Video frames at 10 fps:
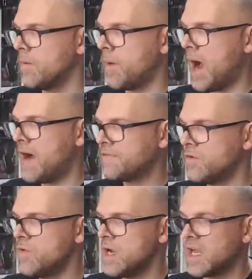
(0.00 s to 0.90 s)
But I have
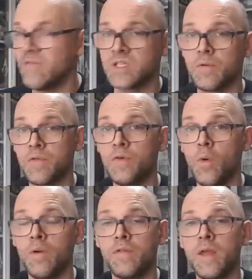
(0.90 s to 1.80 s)
to really give it some
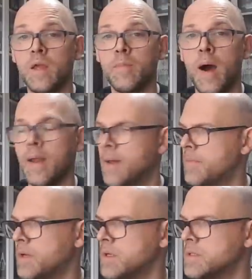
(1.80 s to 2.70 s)
thought and think about it,
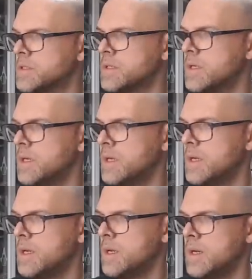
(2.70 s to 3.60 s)
because,
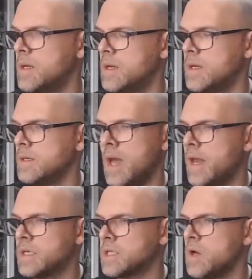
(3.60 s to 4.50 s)

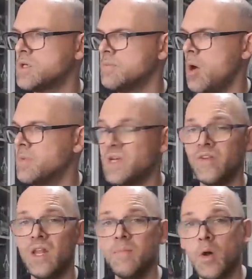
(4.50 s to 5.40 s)
yeah, there's loads of moments,
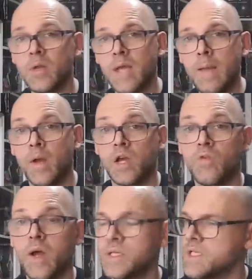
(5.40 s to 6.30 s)
even in a modern game like
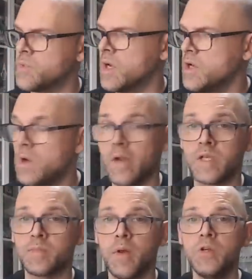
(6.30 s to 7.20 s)
Crysis, when a nuclear
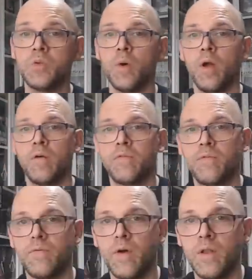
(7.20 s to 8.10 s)
explosion went off
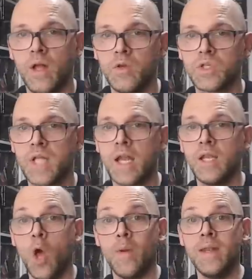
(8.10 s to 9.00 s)
and you're
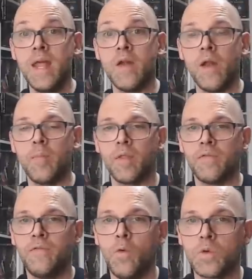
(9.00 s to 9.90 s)
standing nowhere near it, but the
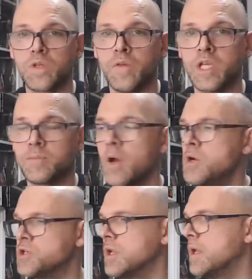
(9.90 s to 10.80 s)
force of the
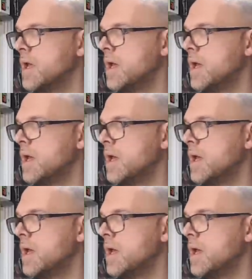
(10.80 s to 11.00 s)
explosion